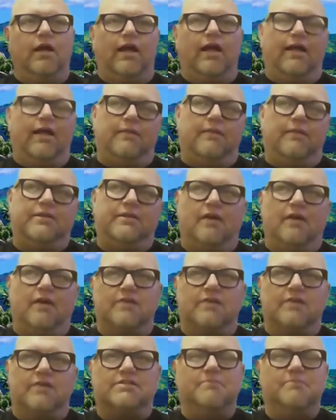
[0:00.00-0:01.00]
I mean,
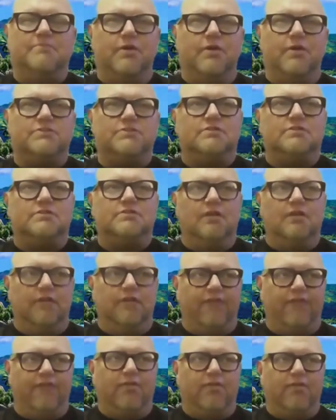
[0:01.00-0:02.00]
honestly,
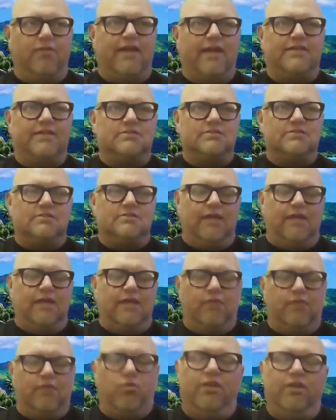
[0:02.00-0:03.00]
everybody has
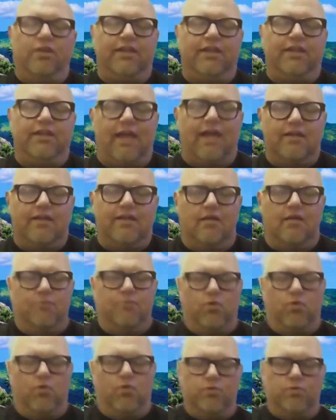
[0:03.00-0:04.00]
really gotten on
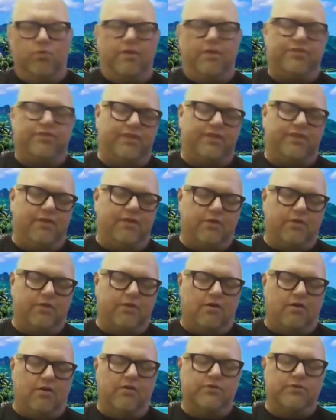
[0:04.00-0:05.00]
board with
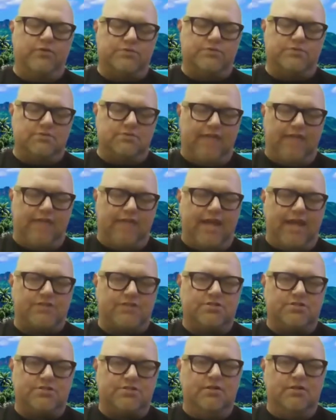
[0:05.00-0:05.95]
Ricardo's dash.